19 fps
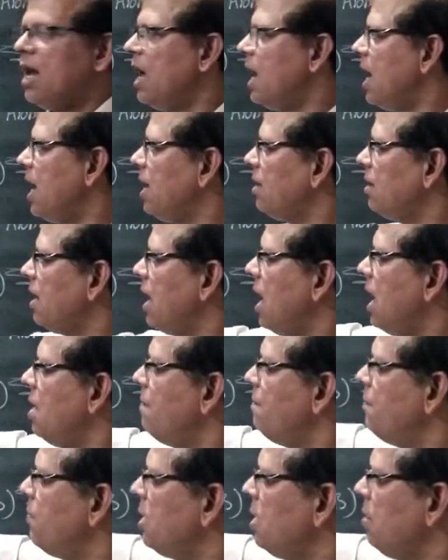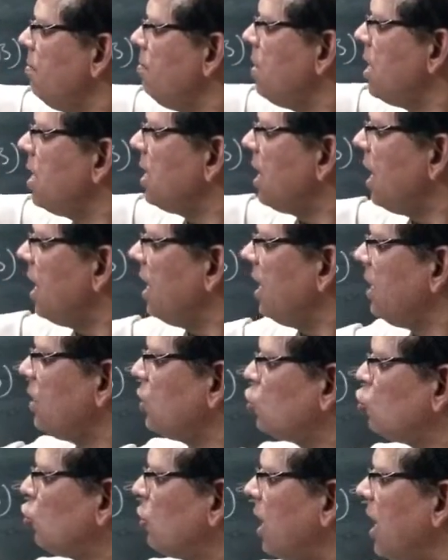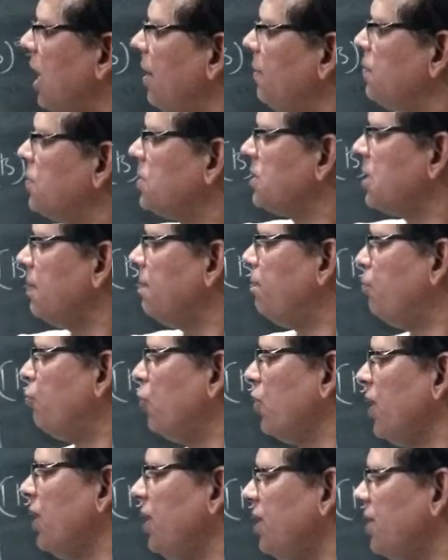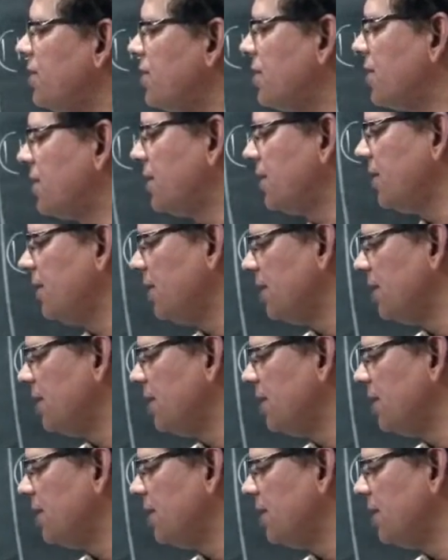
and every main heading should have subpoints.